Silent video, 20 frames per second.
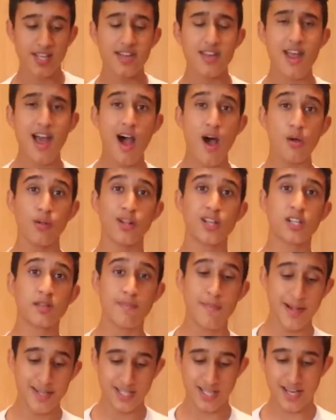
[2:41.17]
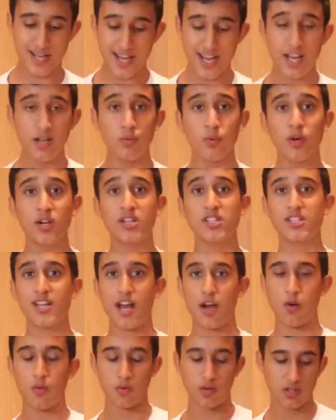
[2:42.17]
and now let's mix it inwards
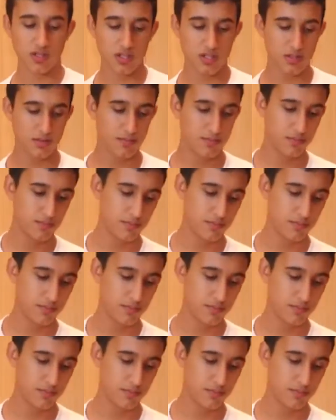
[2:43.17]
to outwards.